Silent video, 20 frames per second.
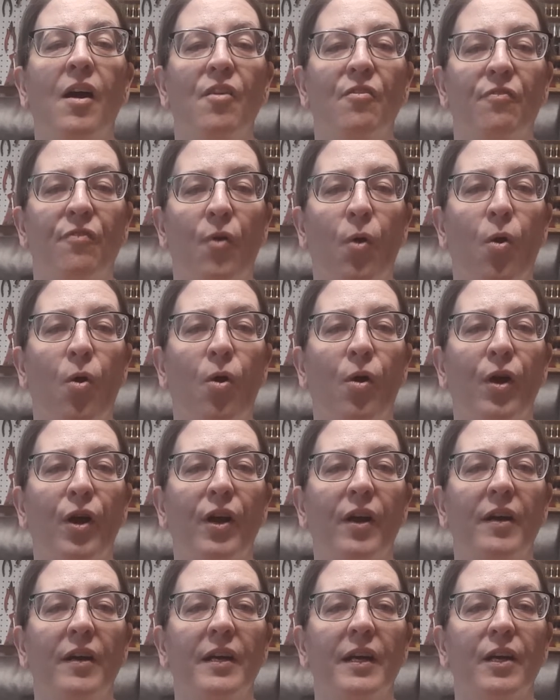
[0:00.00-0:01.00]

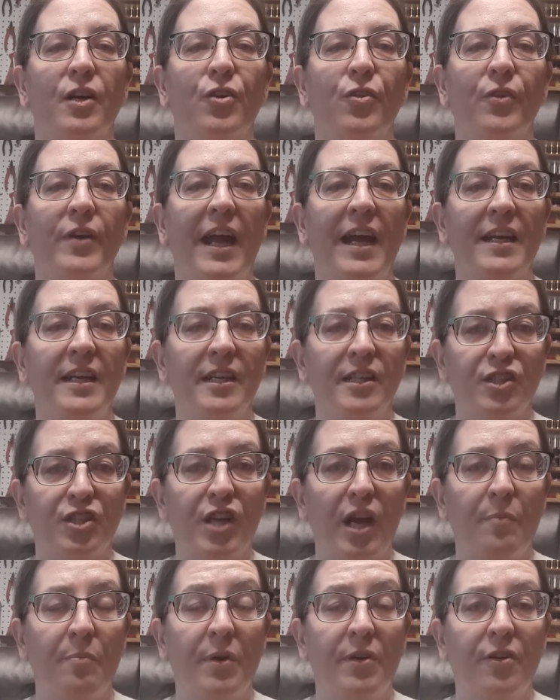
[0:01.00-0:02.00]
For creating a
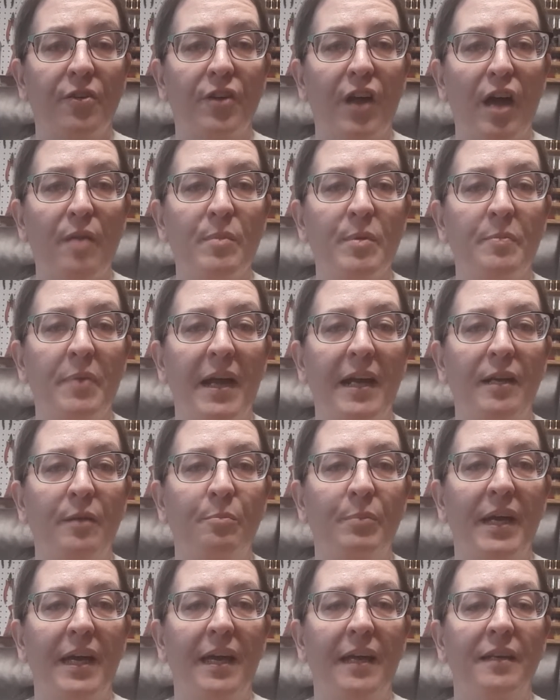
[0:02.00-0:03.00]
shape on your diamond
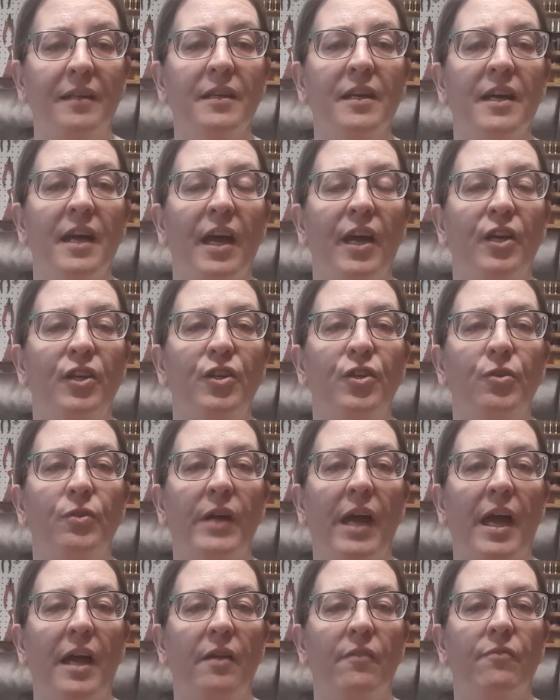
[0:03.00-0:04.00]
painting pen, you
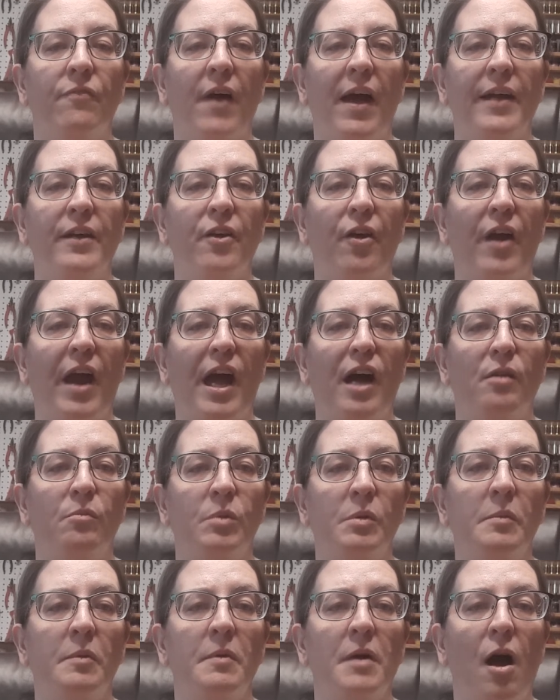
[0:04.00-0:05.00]
can find our
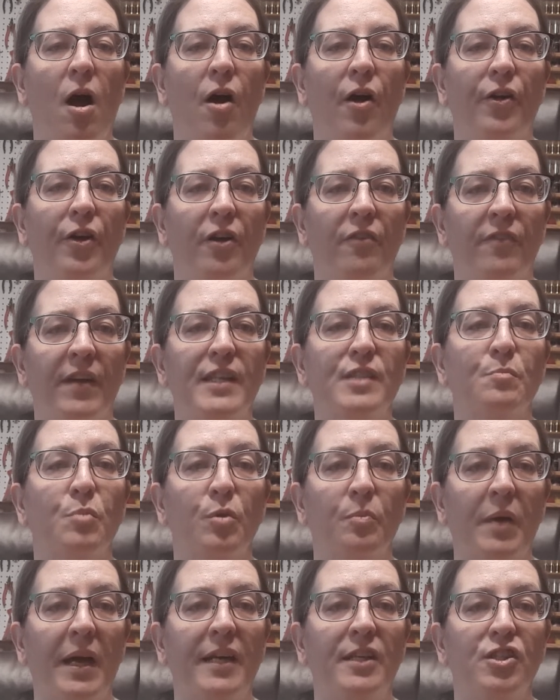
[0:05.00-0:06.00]
album on our
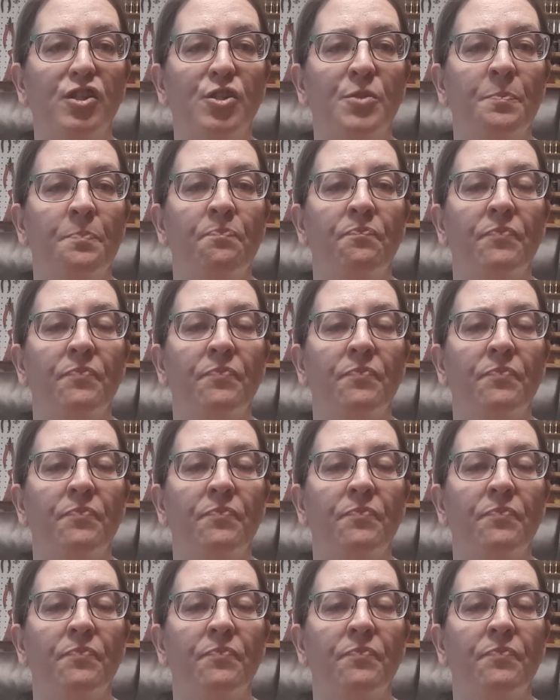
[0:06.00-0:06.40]
Facebook page.